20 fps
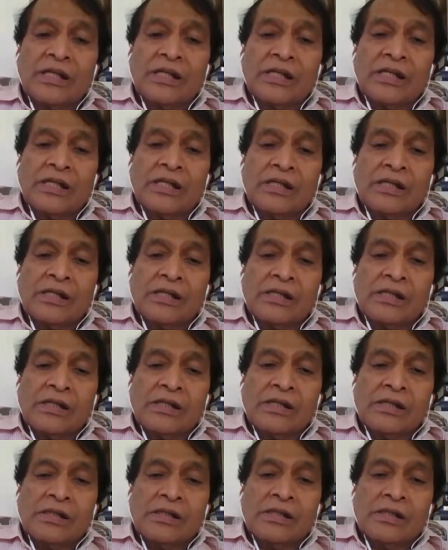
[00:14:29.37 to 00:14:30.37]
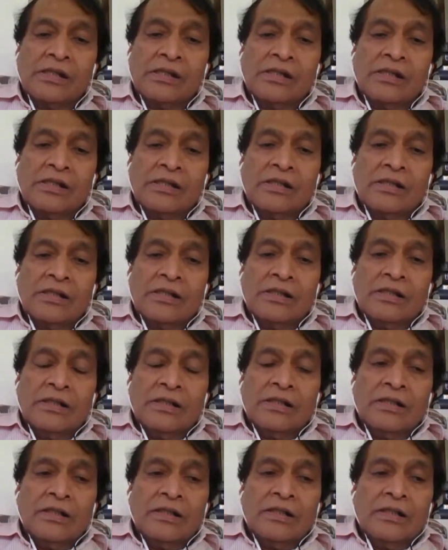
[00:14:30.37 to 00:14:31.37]

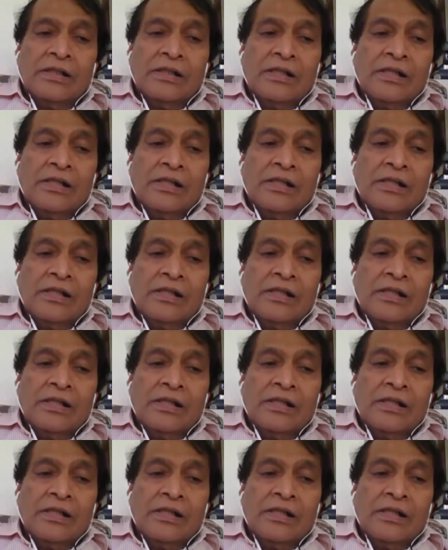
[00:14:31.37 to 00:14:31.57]
Nothing is said.